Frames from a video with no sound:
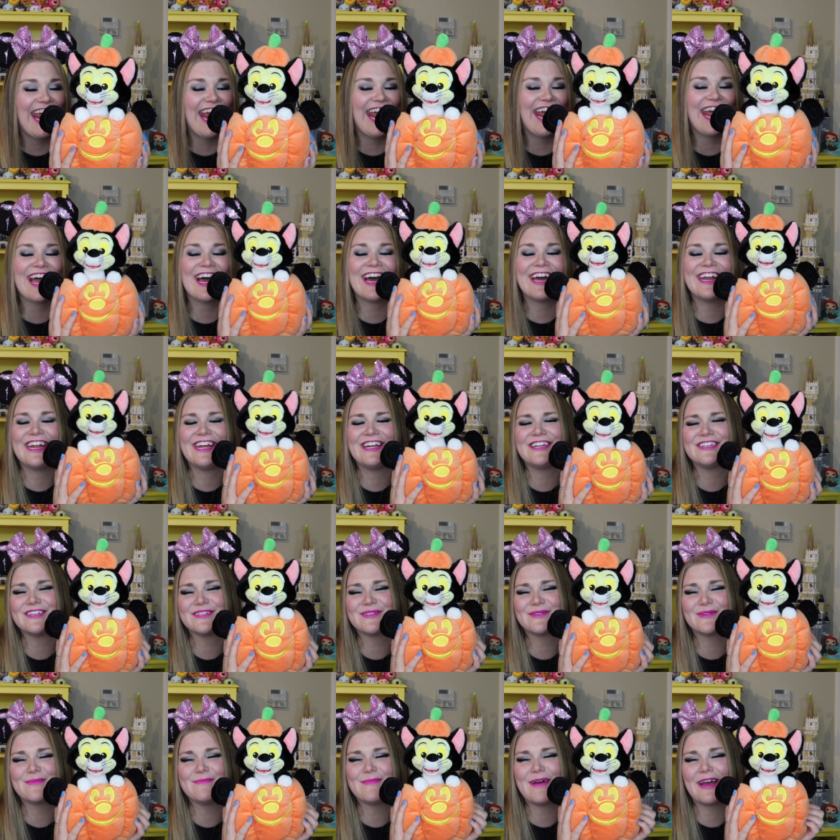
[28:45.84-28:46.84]
and it
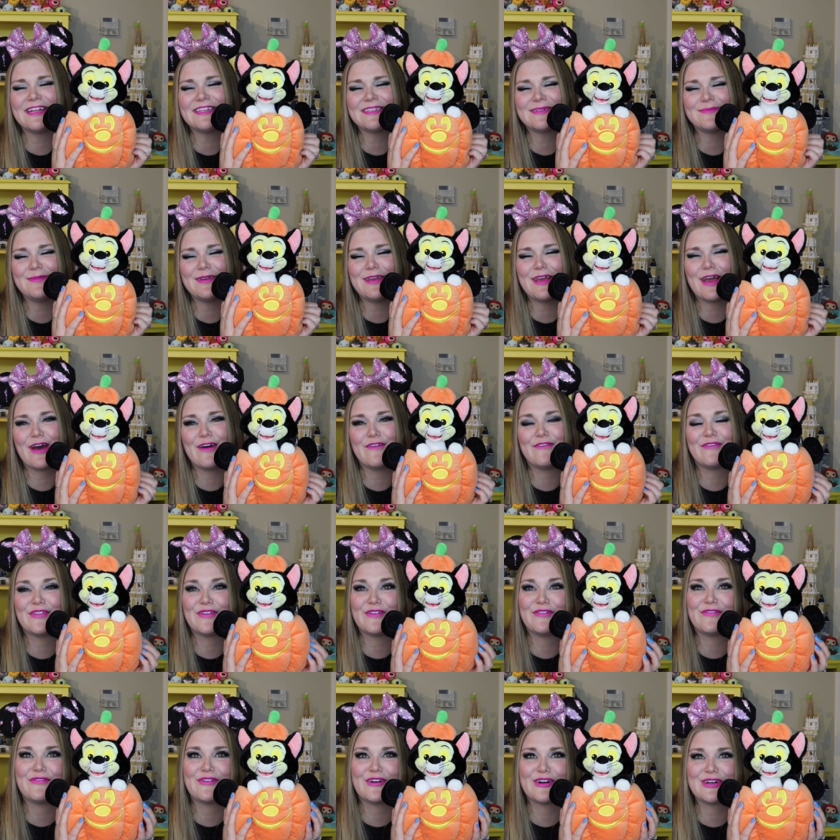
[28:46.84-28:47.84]
just reminds me of
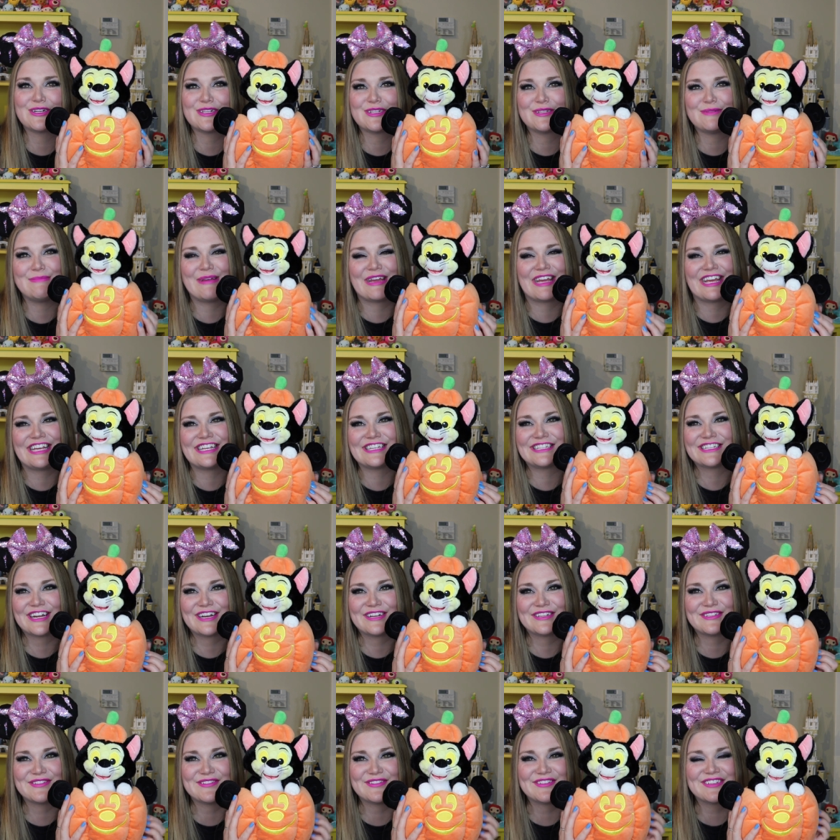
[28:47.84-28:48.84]
the first Mickey's
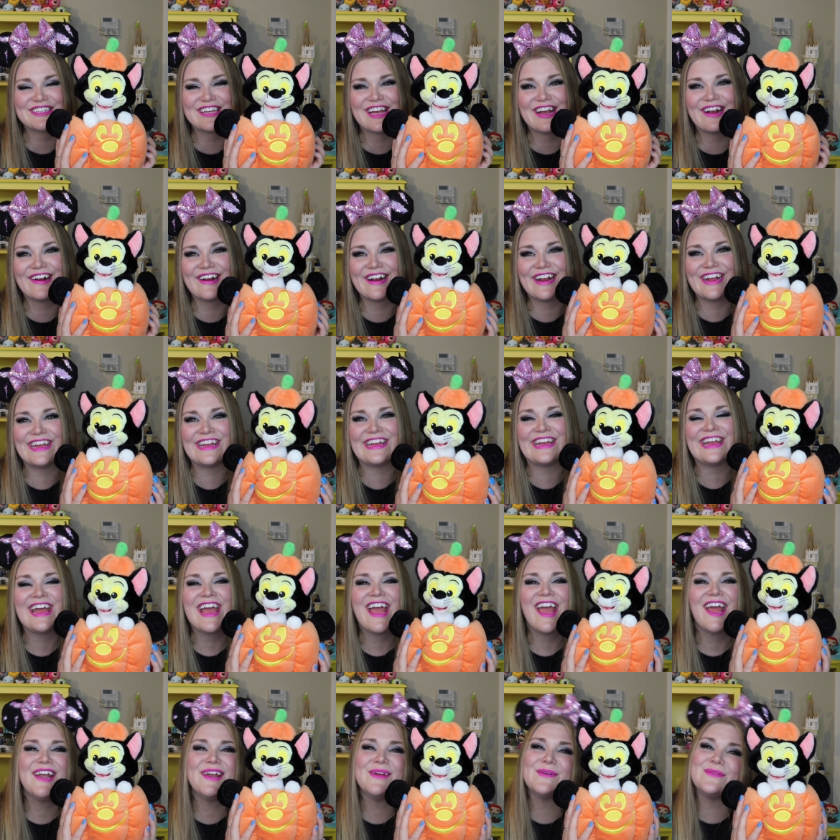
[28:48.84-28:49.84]
Not So Scary.
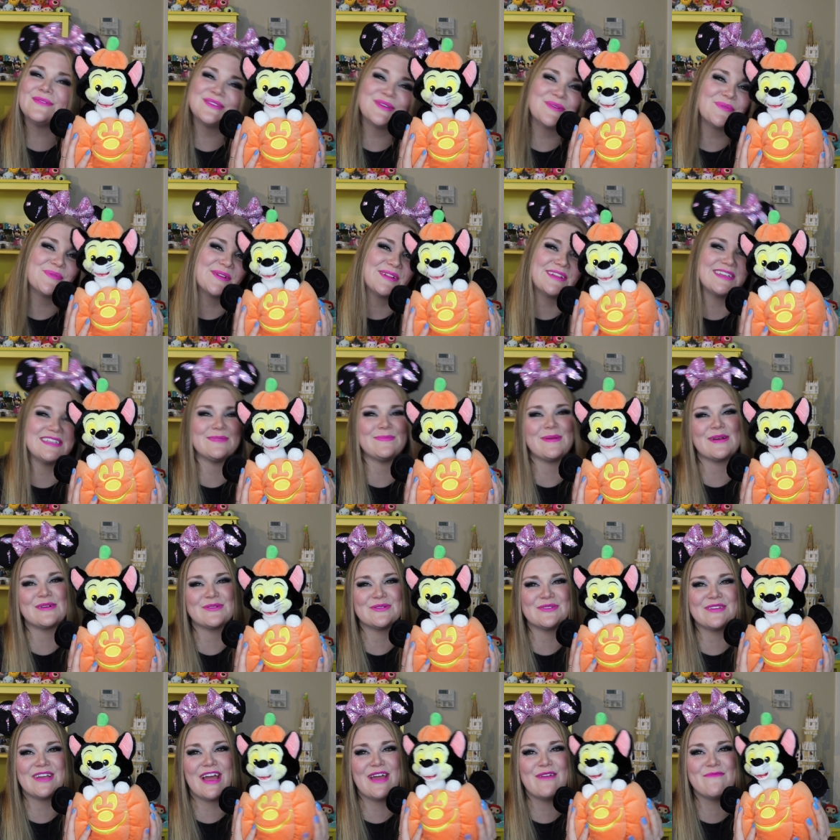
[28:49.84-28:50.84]
And it was a really
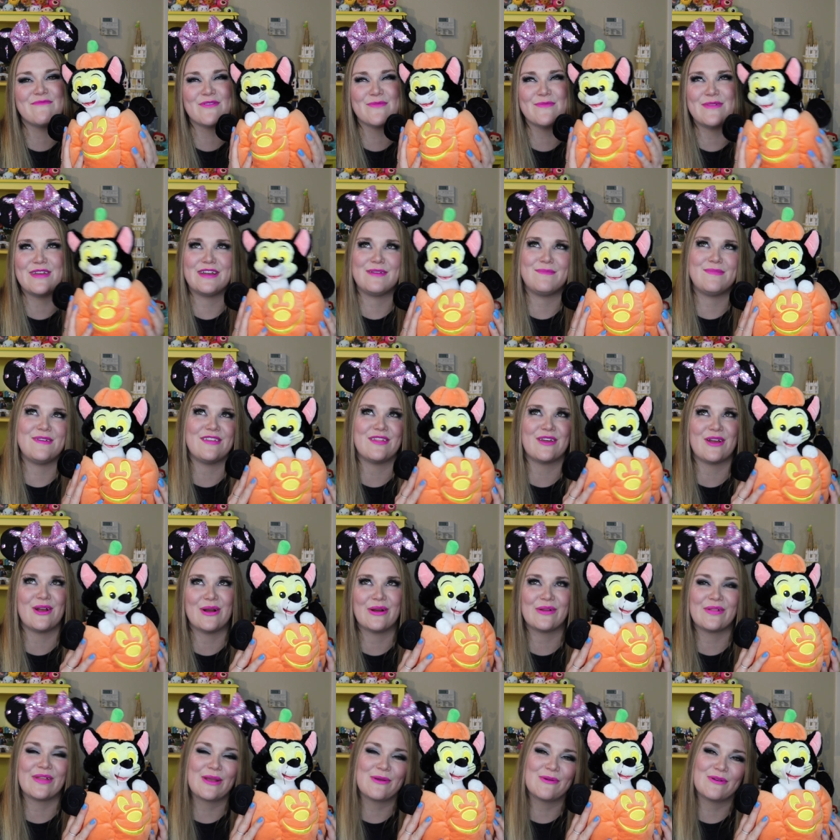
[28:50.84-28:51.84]
special time for me to be
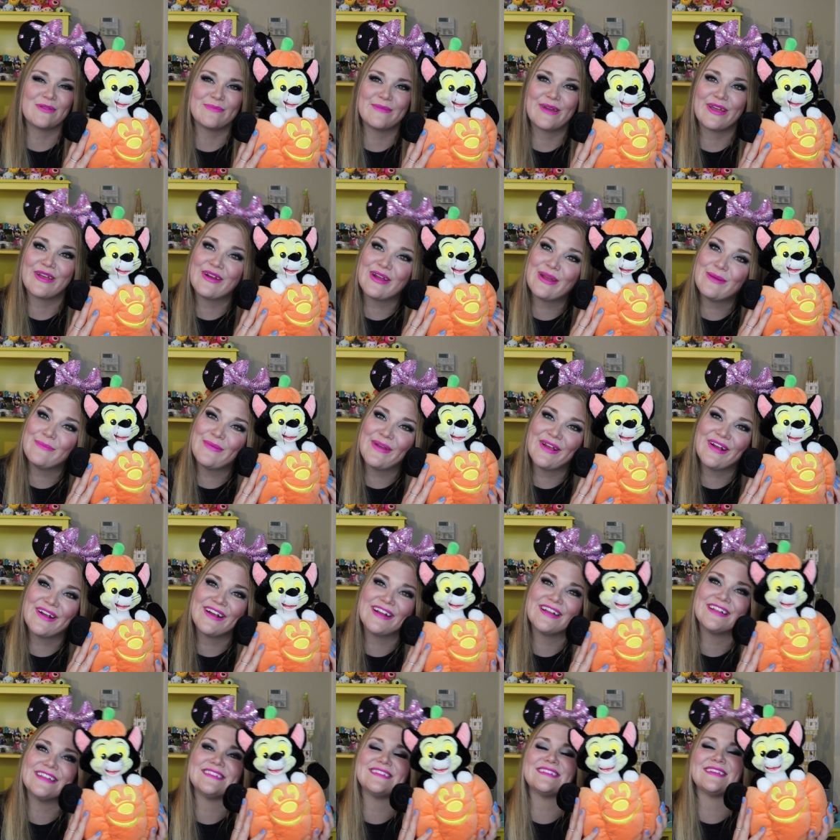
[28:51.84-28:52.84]
there, like with my
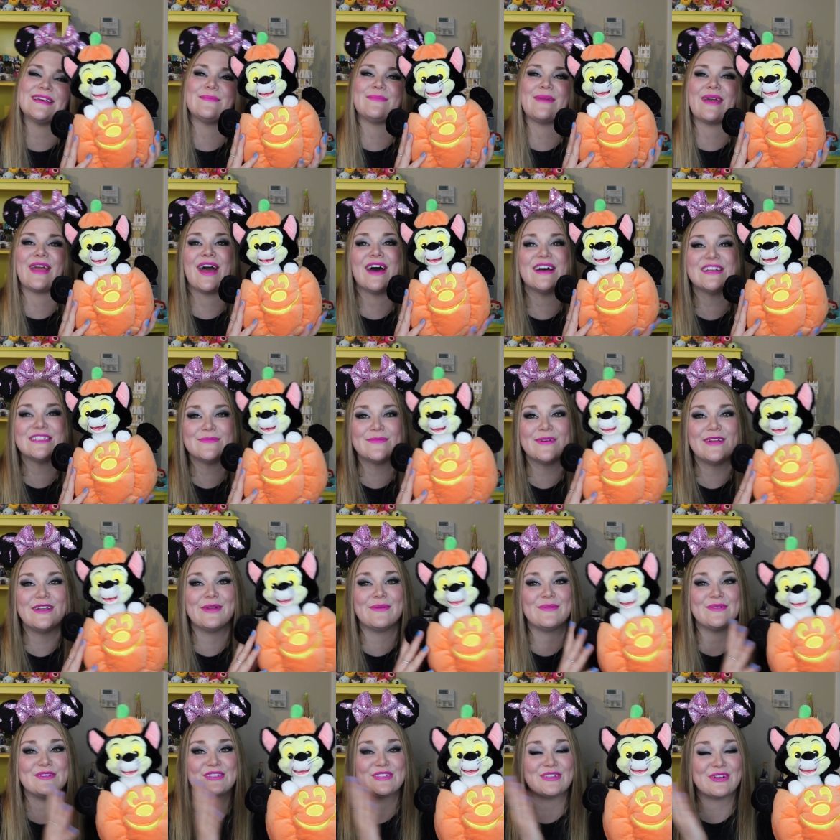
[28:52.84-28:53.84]
grandparents and my husband.
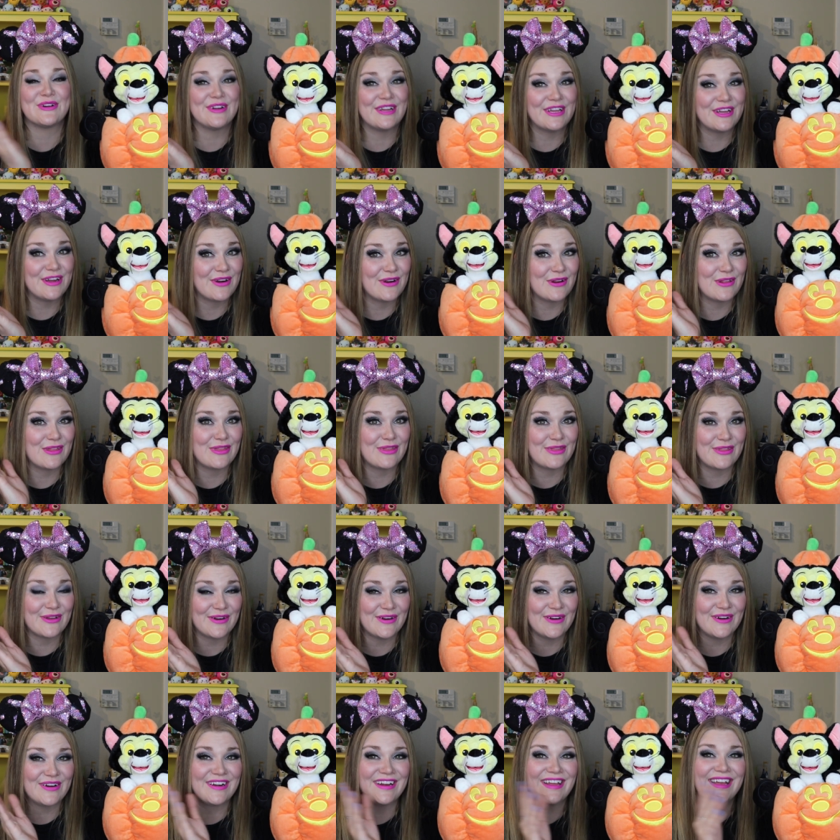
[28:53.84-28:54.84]
It was during our
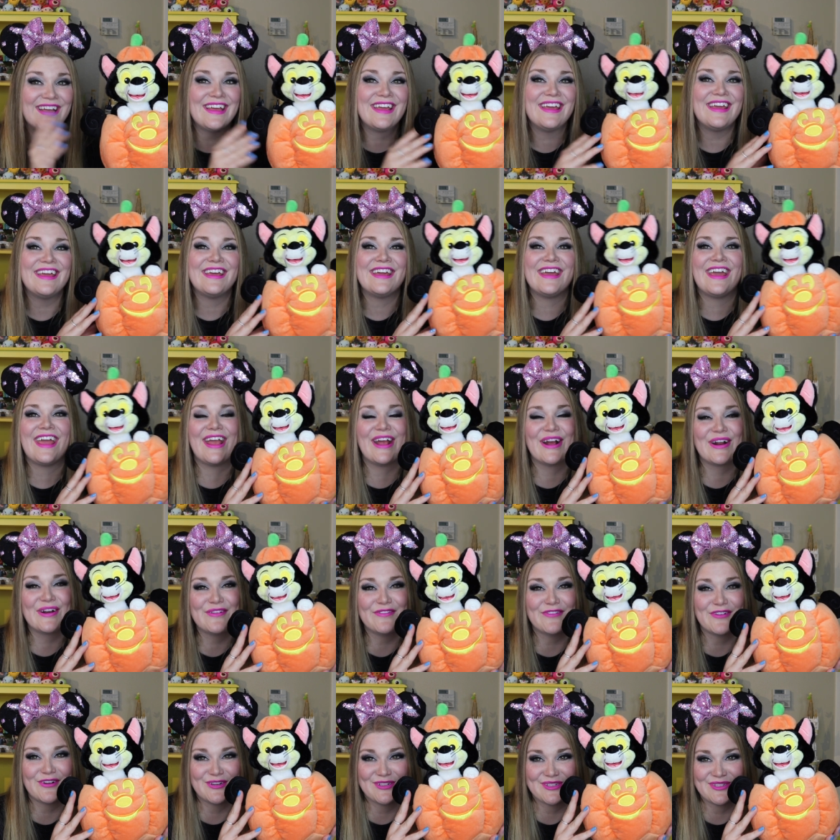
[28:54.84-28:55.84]
third
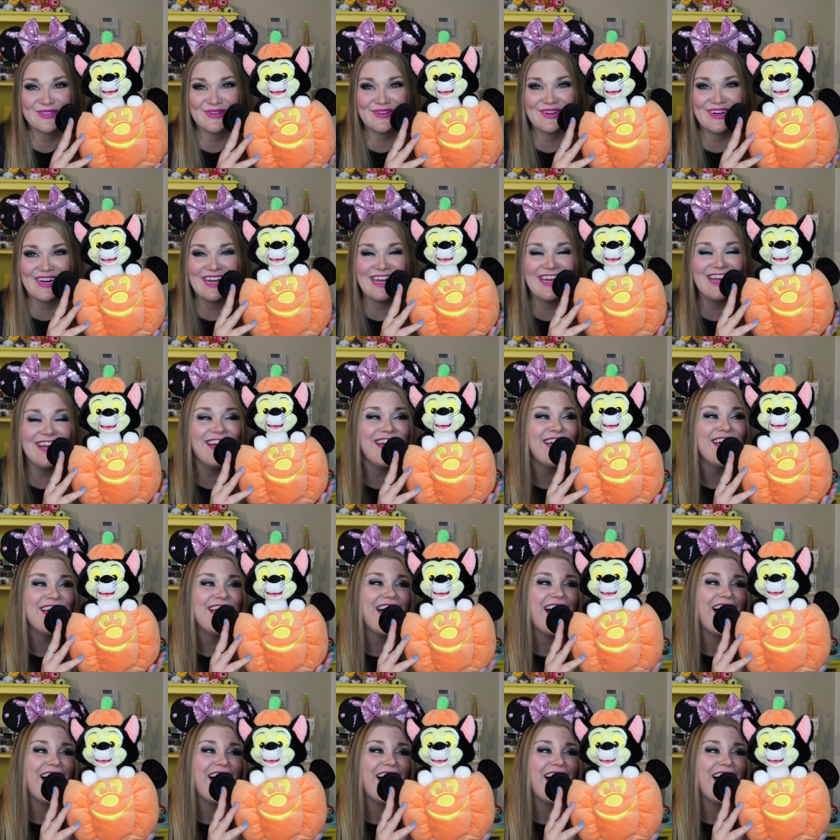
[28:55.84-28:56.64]
anniversary.